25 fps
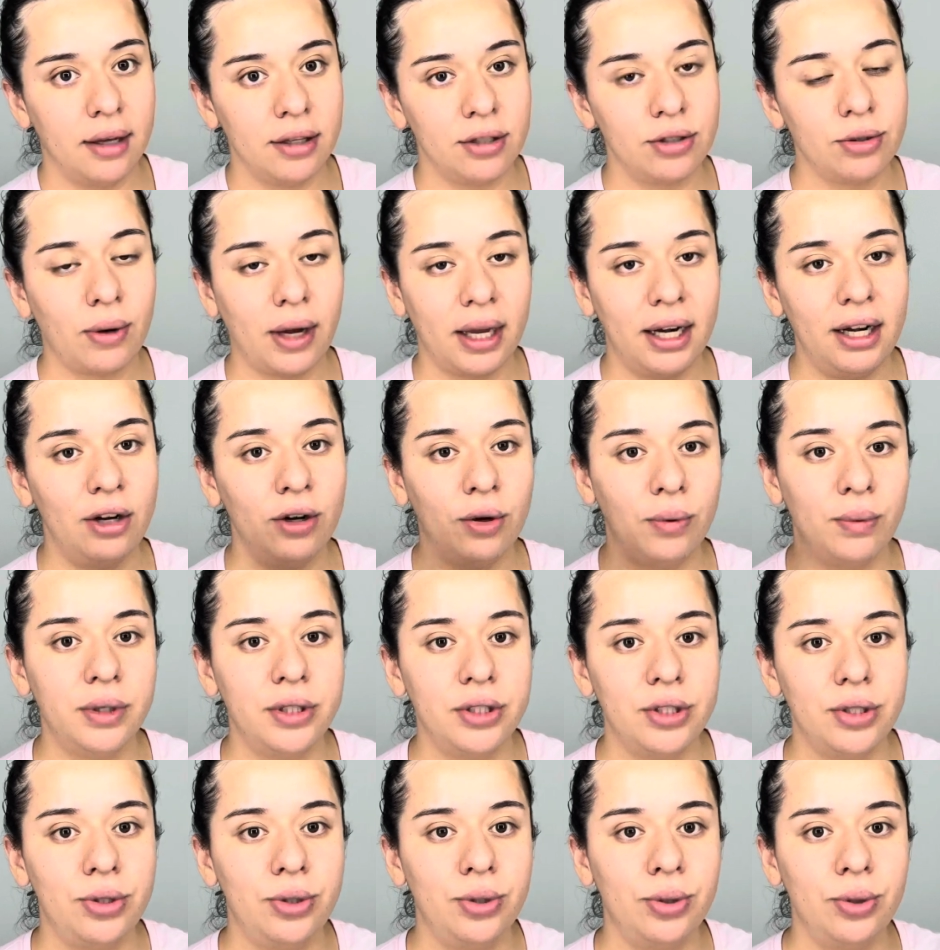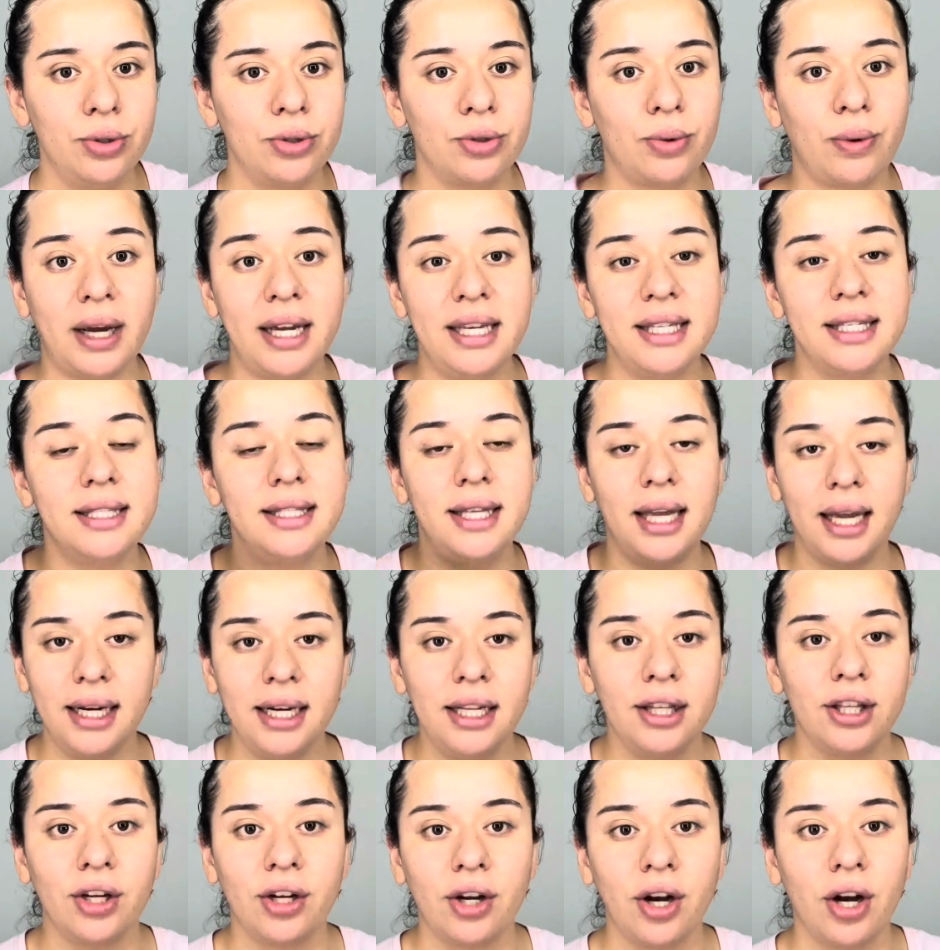So I didn't know what to do. So I stayed in
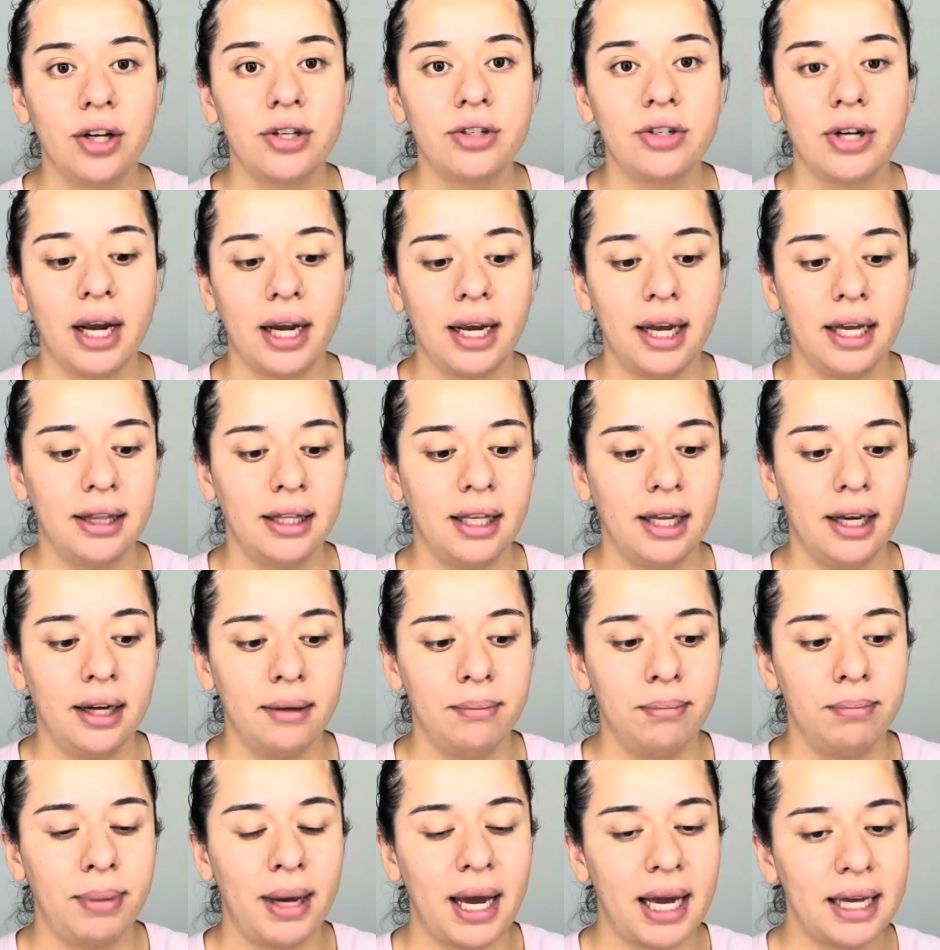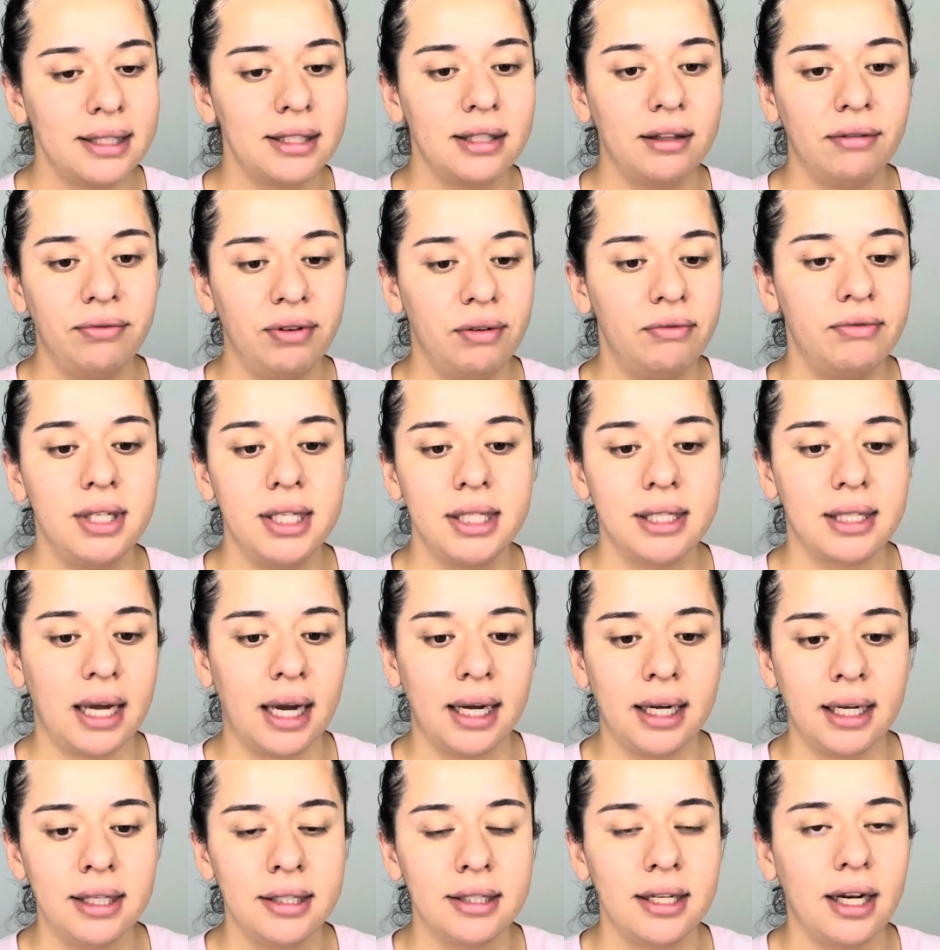the contract, and then past the 15
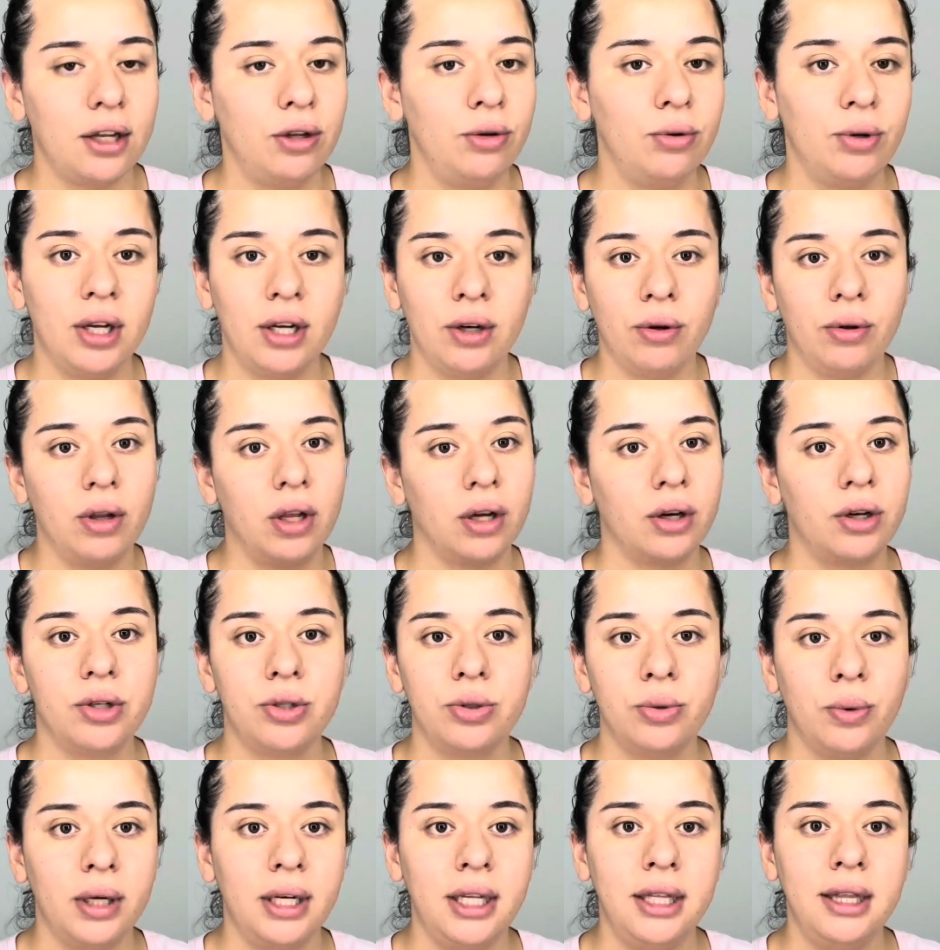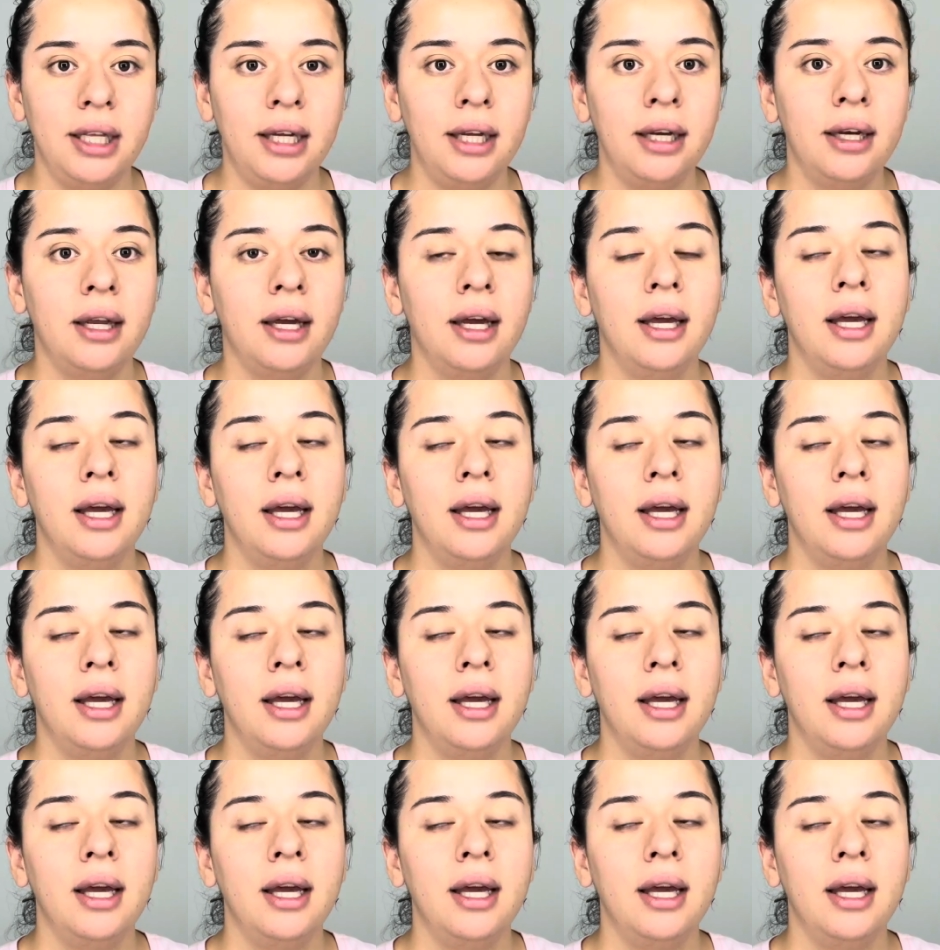seconds, like you can no longer do anything.